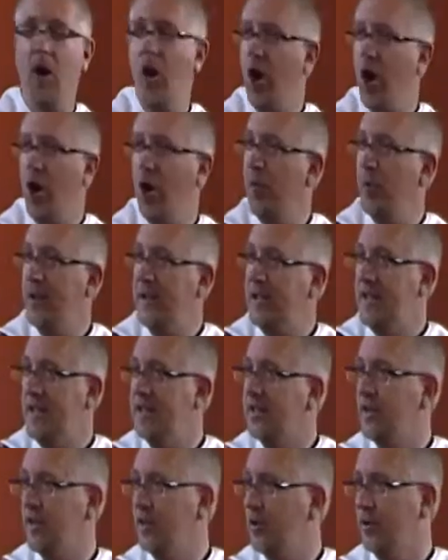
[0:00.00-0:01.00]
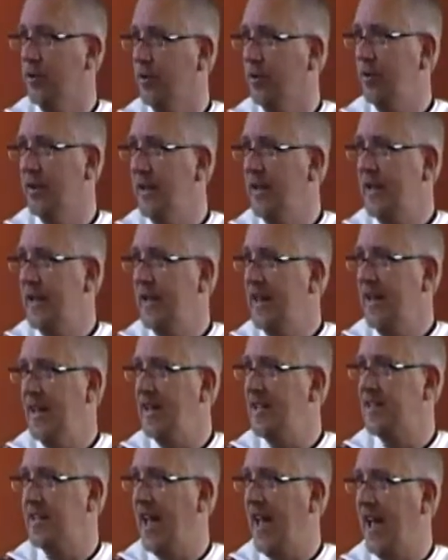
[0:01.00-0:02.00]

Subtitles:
All we need to do is